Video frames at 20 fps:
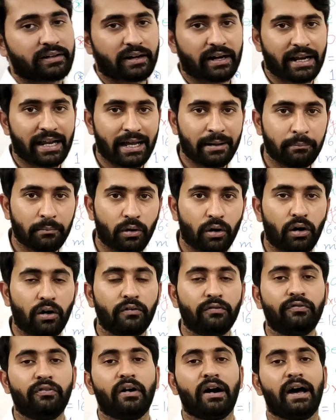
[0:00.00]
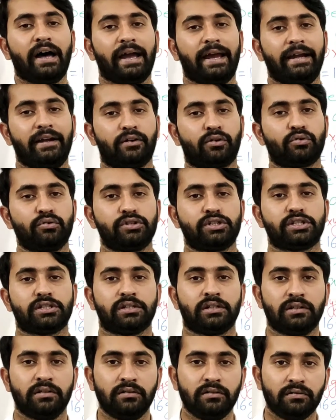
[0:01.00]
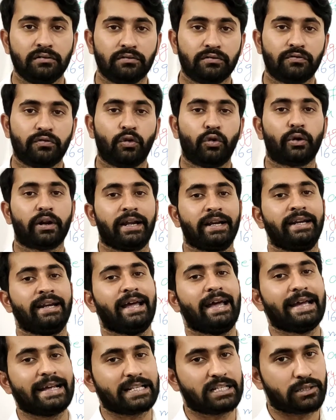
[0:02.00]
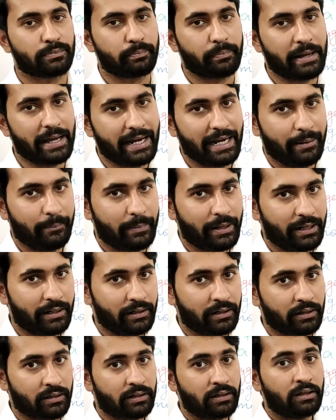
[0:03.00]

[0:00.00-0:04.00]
gram of hydrogen for an experiment,